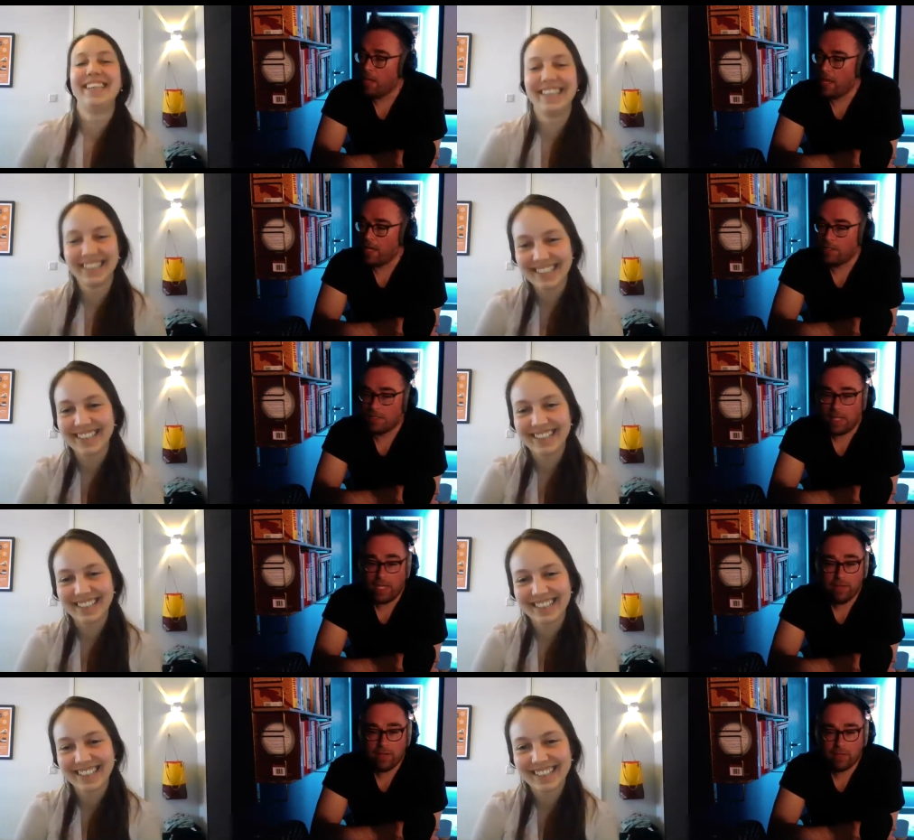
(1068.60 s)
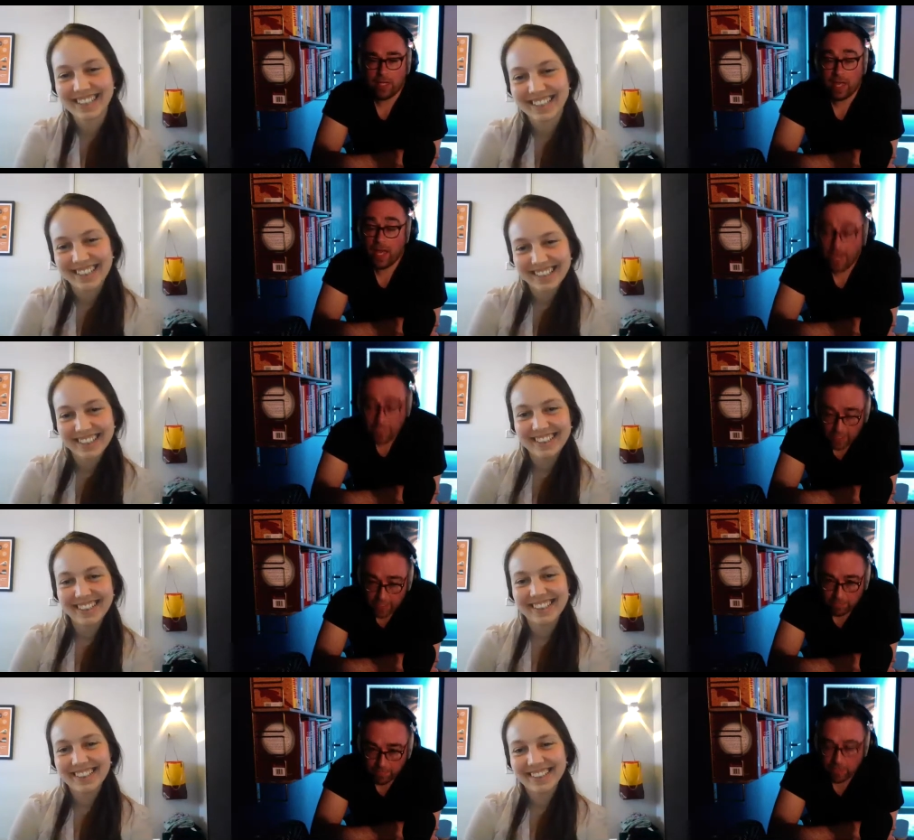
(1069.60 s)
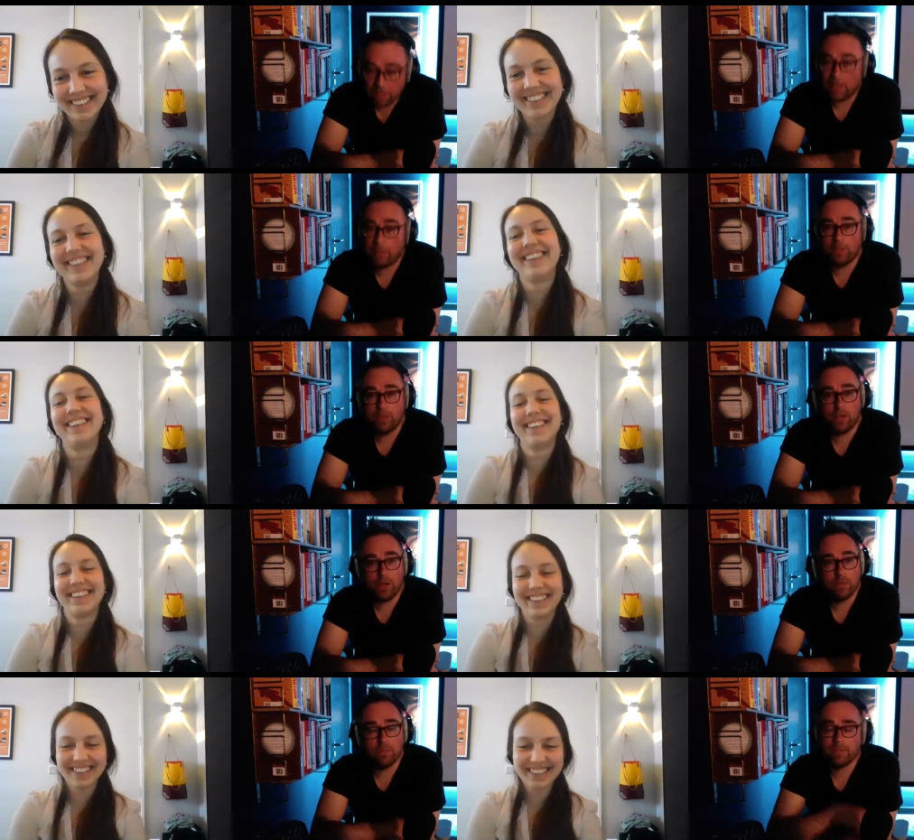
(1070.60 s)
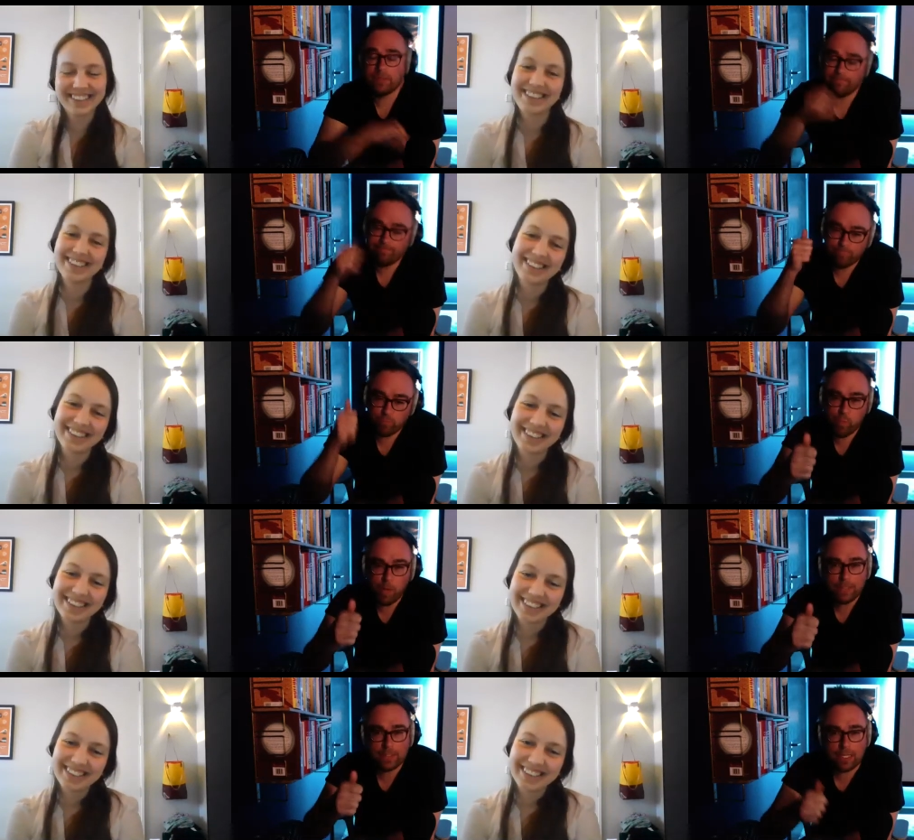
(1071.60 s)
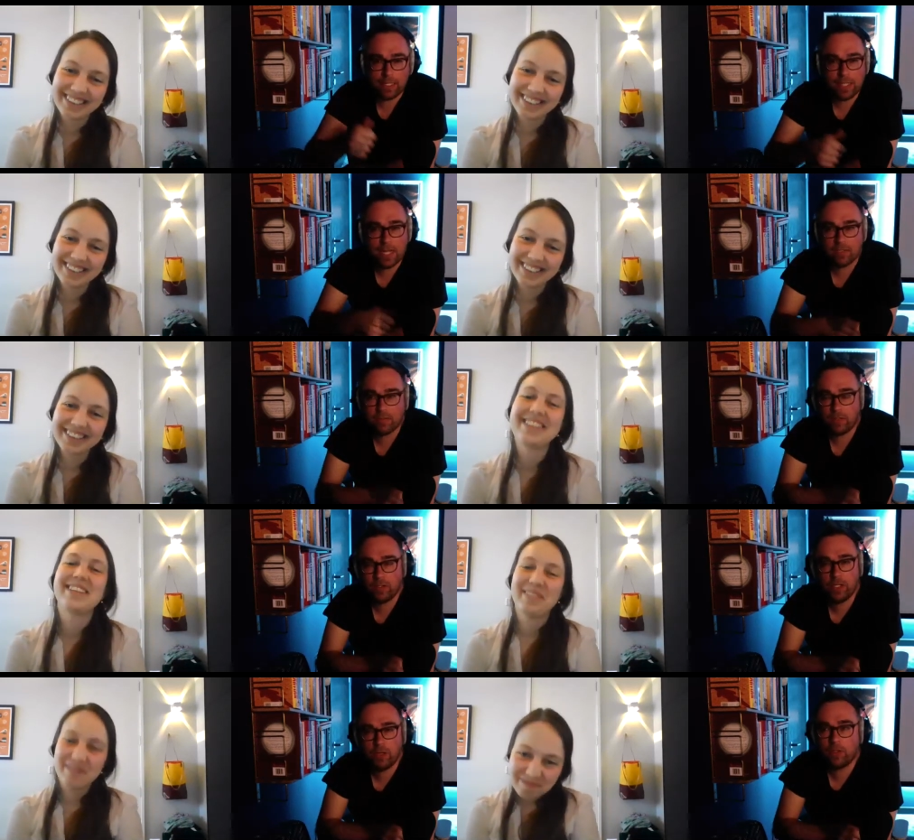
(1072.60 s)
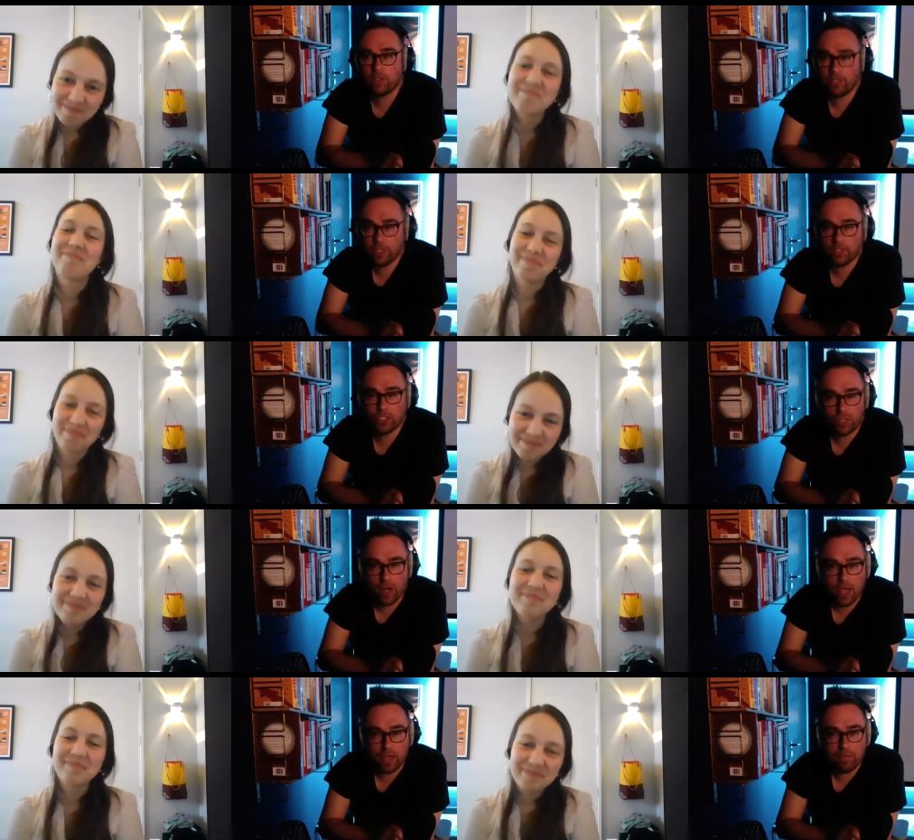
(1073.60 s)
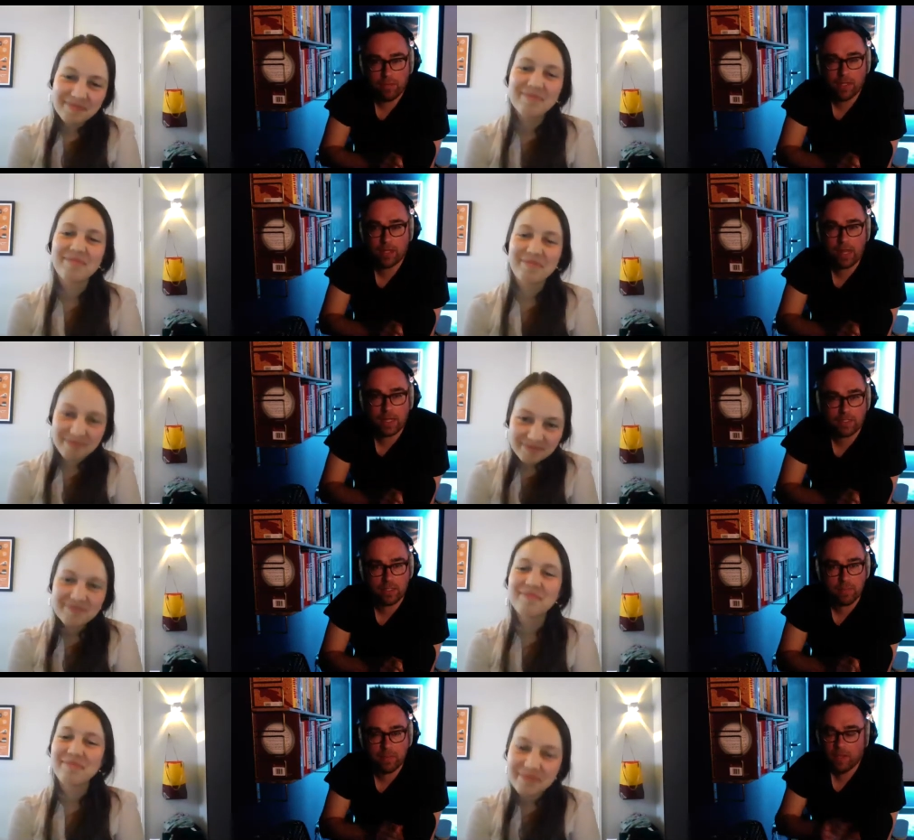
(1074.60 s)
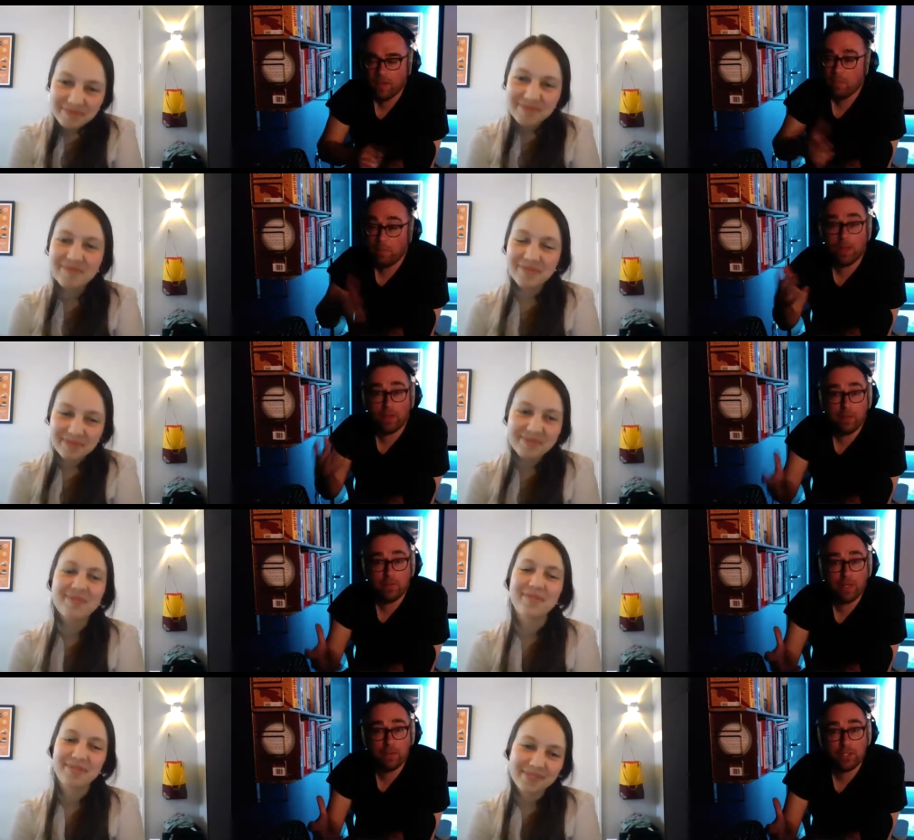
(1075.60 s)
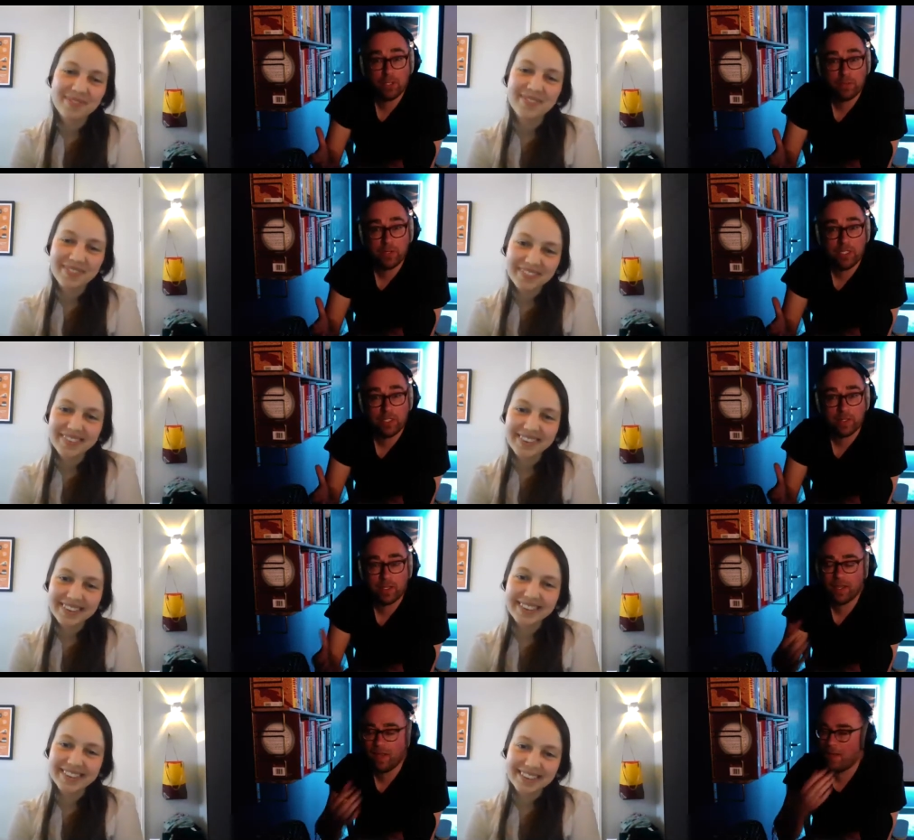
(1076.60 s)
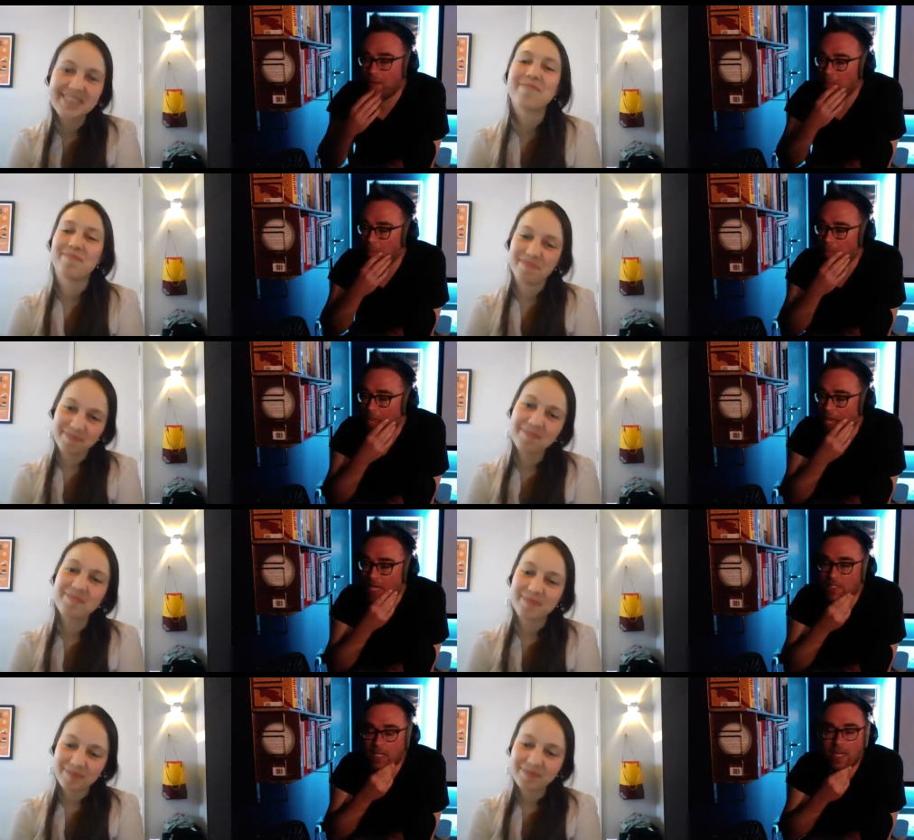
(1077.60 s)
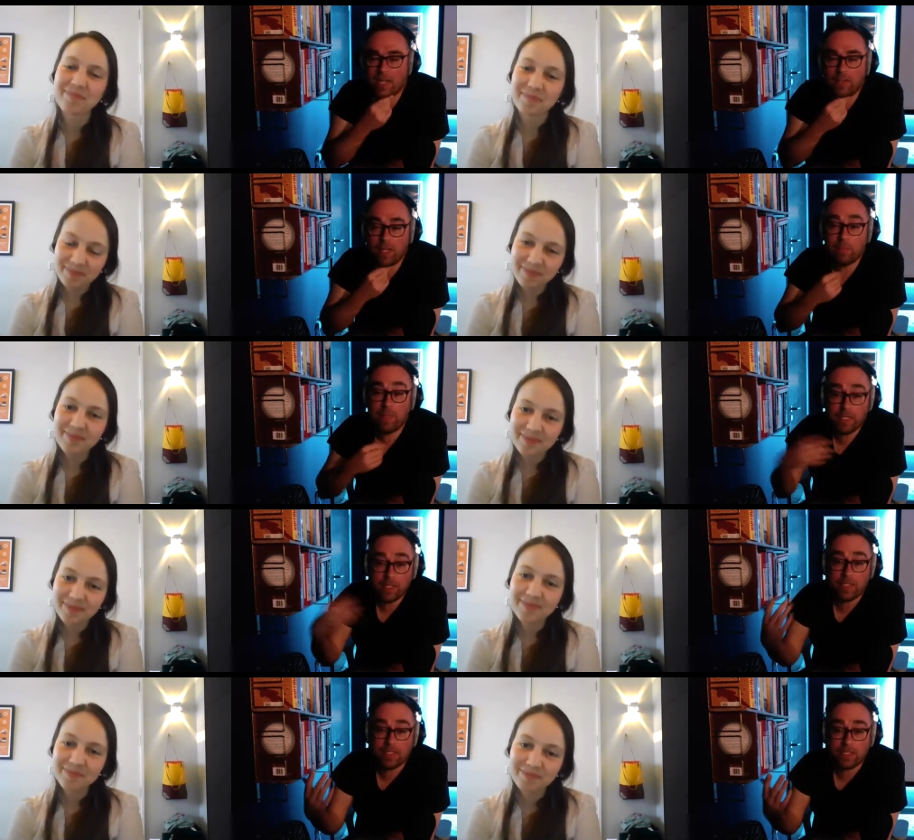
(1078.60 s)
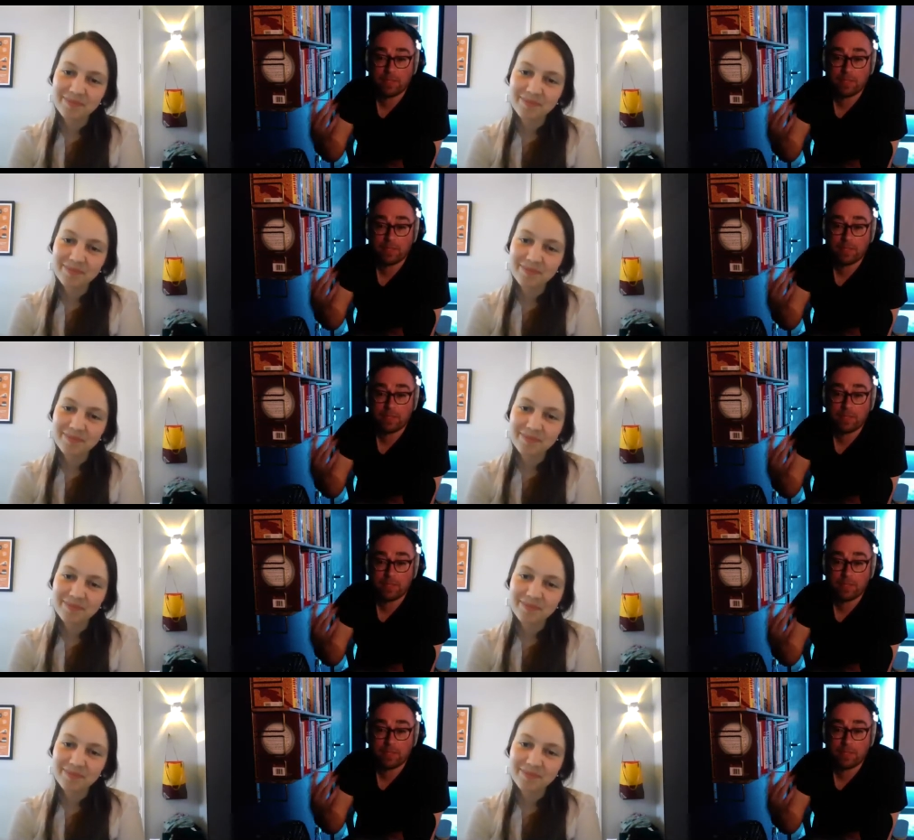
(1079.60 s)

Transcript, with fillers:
Speaker 1: and even if they'd hated it, they would have gone, well done, Dad. You know, good try. Better luck next time. But they they were super into it, um, and and I think because